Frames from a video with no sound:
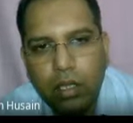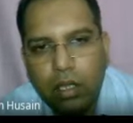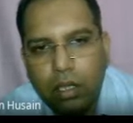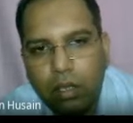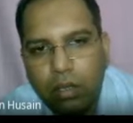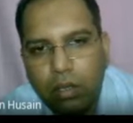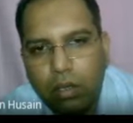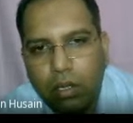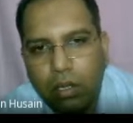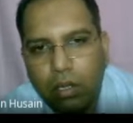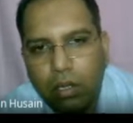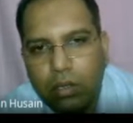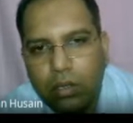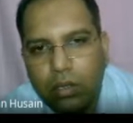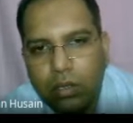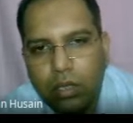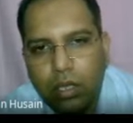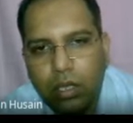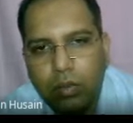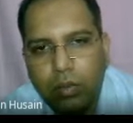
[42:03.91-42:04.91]
cause
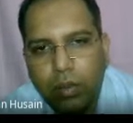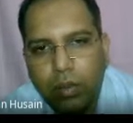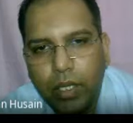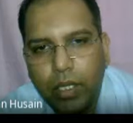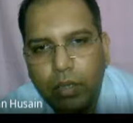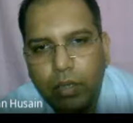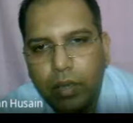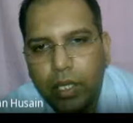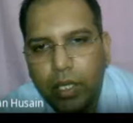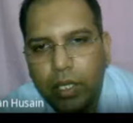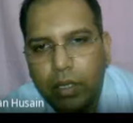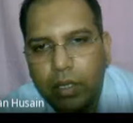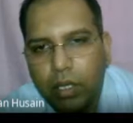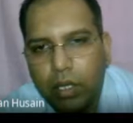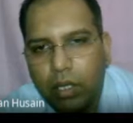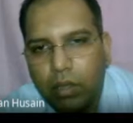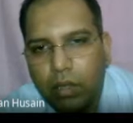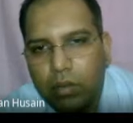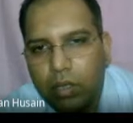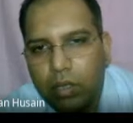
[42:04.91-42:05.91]
complete
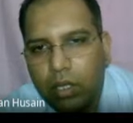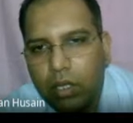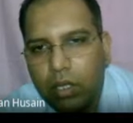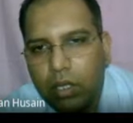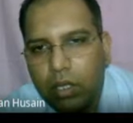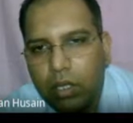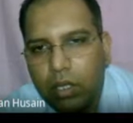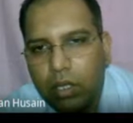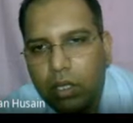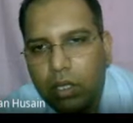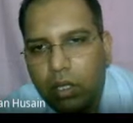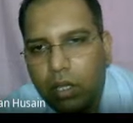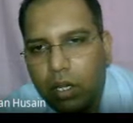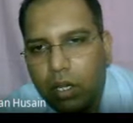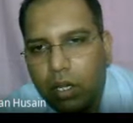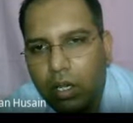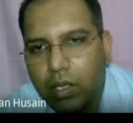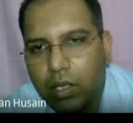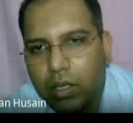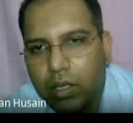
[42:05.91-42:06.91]
breakdown of the
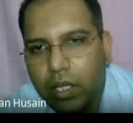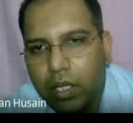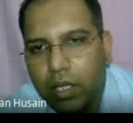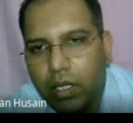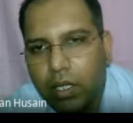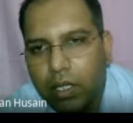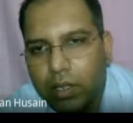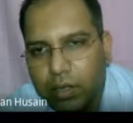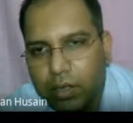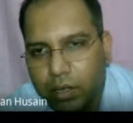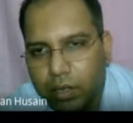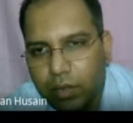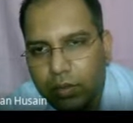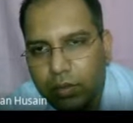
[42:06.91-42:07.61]
nail itself,